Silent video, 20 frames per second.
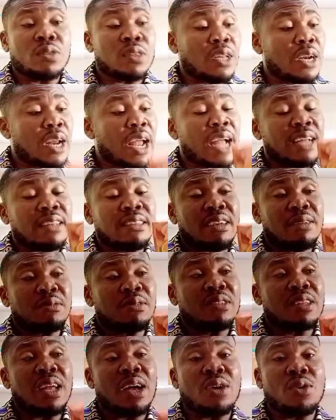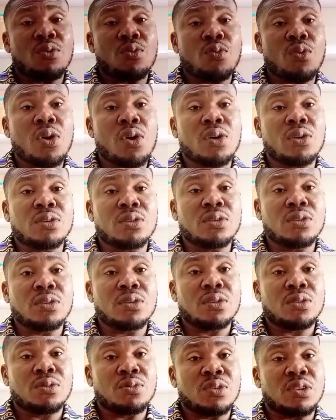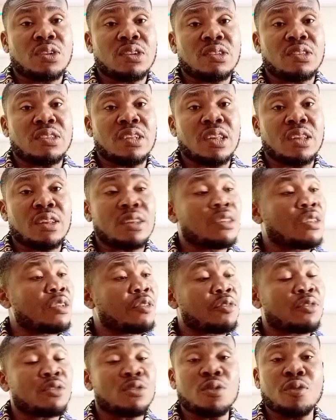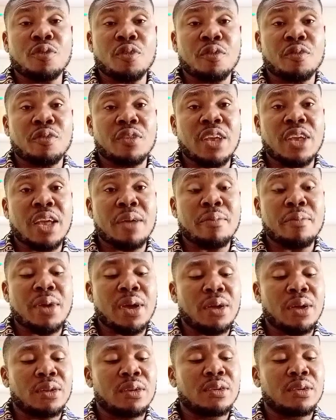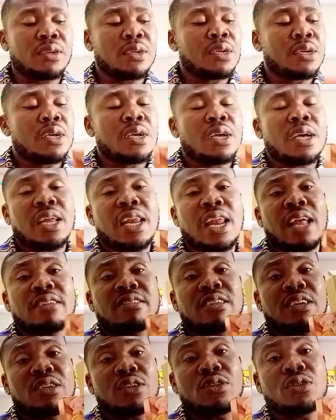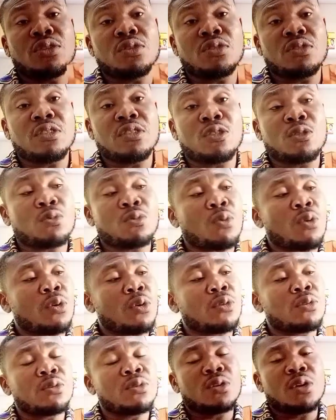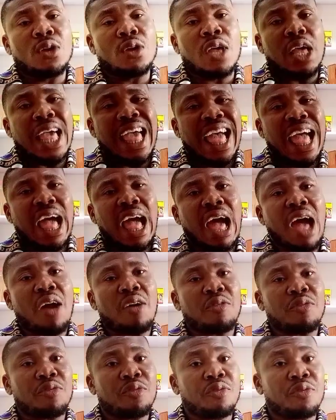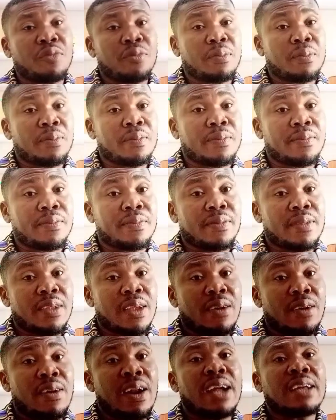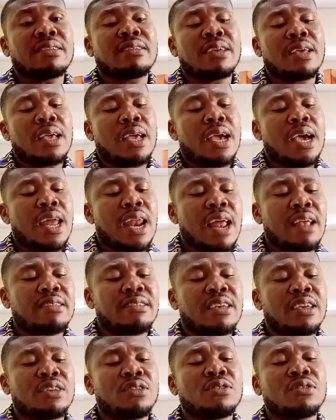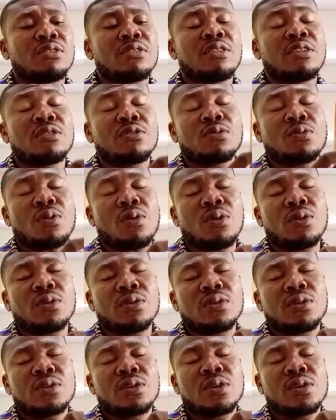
items now. One, which is the 250 ml, and I say you use this one half. Alright? And I say use this one